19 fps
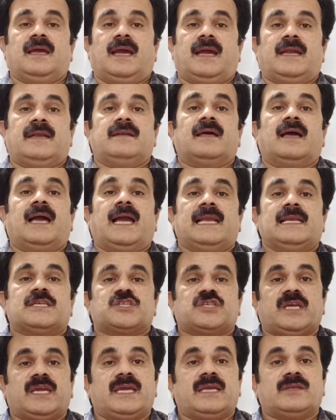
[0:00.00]
and I'll
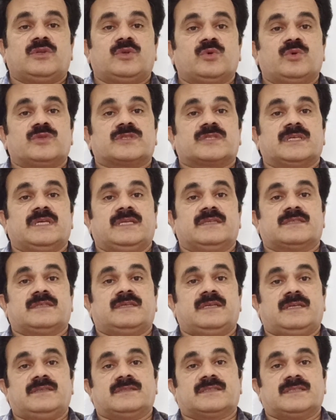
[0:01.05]
share those
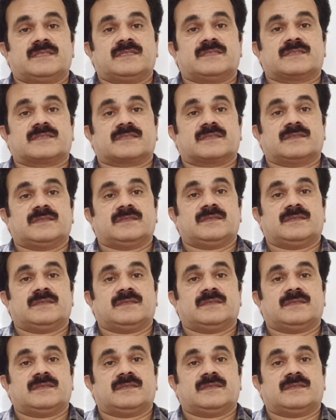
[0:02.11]
incidences